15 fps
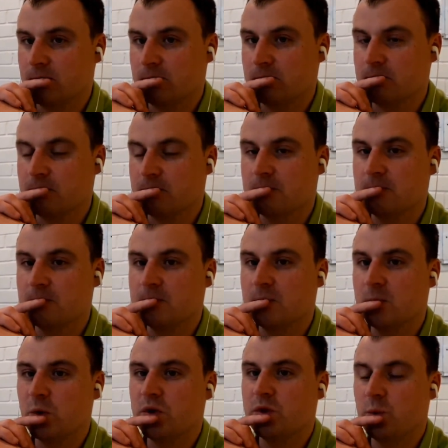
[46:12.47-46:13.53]
mm-hmm.
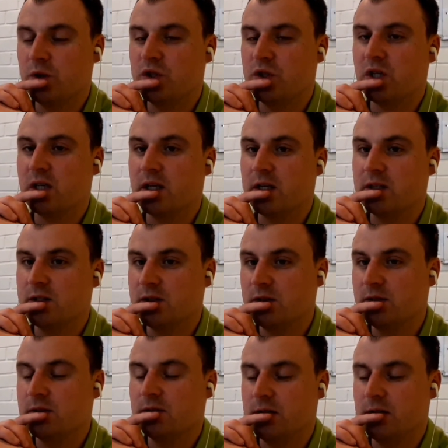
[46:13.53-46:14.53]
What you gonna do?